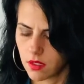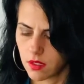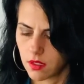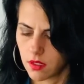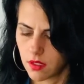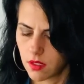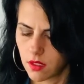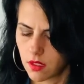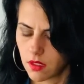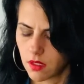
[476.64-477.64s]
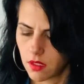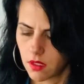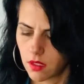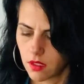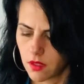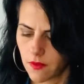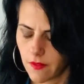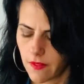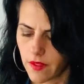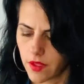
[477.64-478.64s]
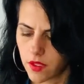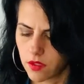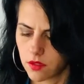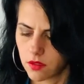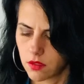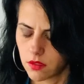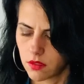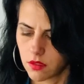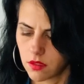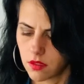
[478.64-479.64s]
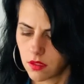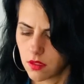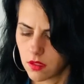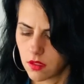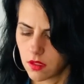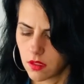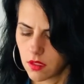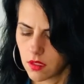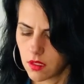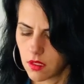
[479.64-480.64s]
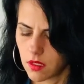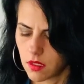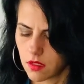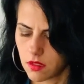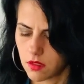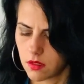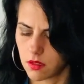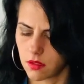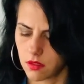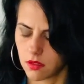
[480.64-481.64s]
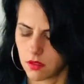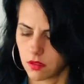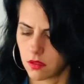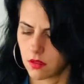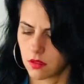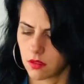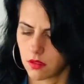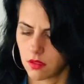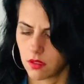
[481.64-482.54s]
[no speech]